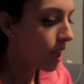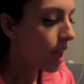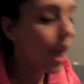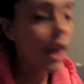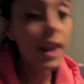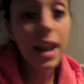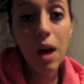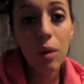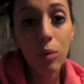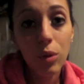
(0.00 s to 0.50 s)

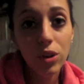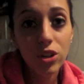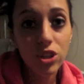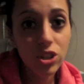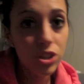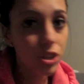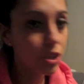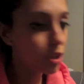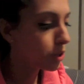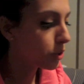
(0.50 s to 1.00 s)
And now we're
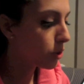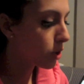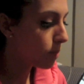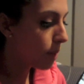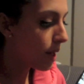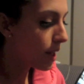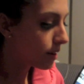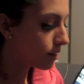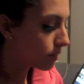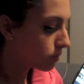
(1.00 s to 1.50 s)
just gonna go to
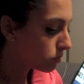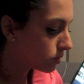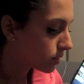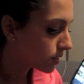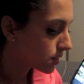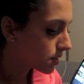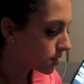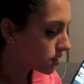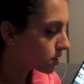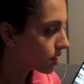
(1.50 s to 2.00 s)
bed
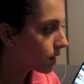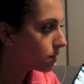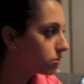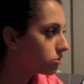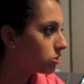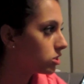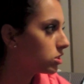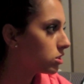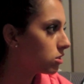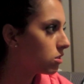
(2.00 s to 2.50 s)
because it's time
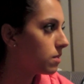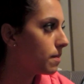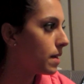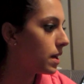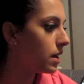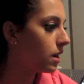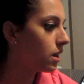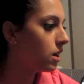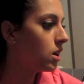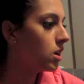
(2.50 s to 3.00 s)
for us to go to
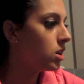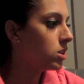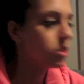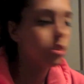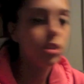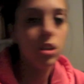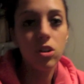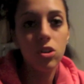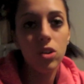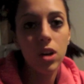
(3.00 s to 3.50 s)
bed.
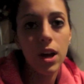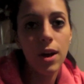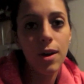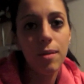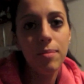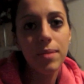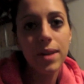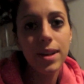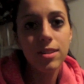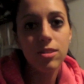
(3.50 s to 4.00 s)
So I
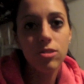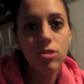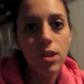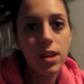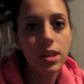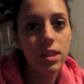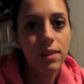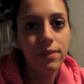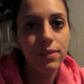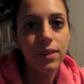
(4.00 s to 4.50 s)
hope you guys
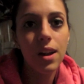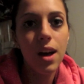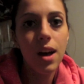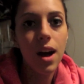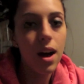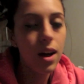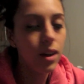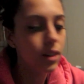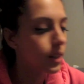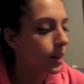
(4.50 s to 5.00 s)
enjoyed the
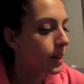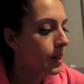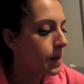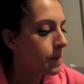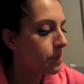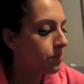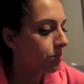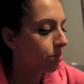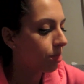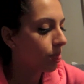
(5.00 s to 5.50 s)
vlog.
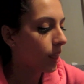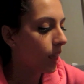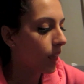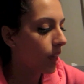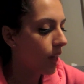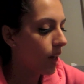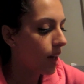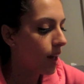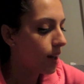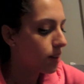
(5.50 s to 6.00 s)

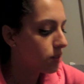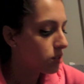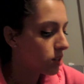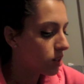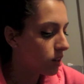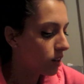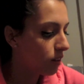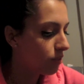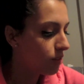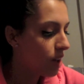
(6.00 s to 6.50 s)
And
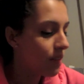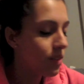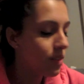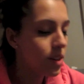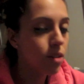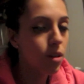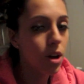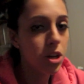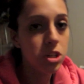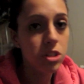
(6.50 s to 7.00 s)
if you have
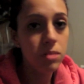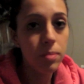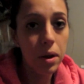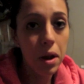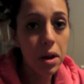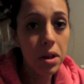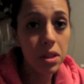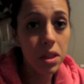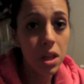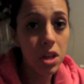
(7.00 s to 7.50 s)
any questions about
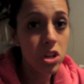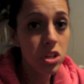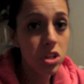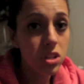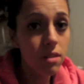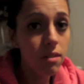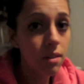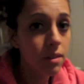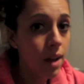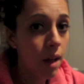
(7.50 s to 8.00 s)
anything, just
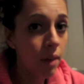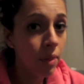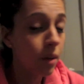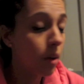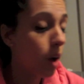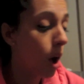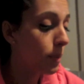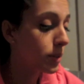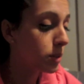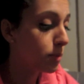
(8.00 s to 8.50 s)
leave them down in the
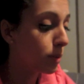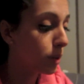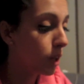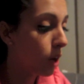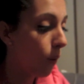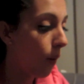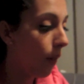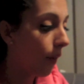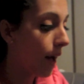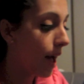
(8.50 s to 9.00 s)
comments
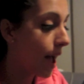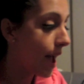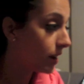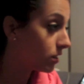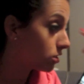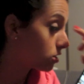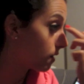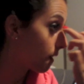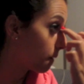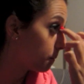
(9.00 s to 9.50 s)
below. I'll
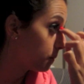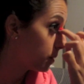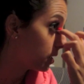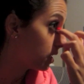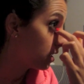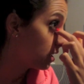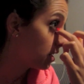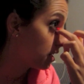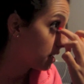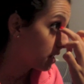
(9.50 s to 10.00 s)
answer them.
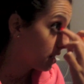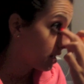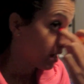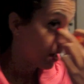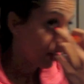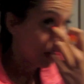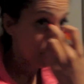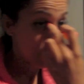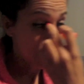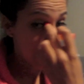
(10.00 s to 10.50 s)

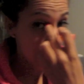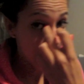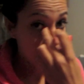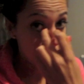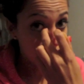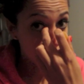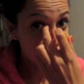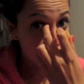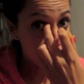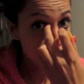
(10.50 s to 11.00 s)

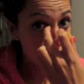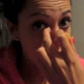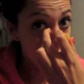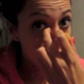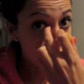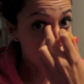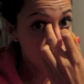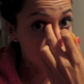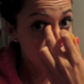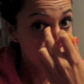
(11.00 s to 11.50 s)
And we'll
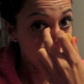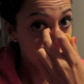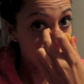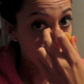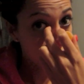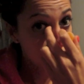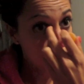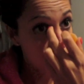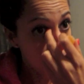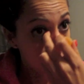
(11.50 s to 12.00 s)
see you
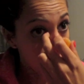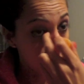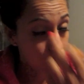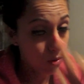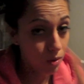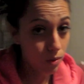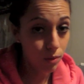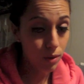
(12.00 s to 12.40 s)
tomorrow.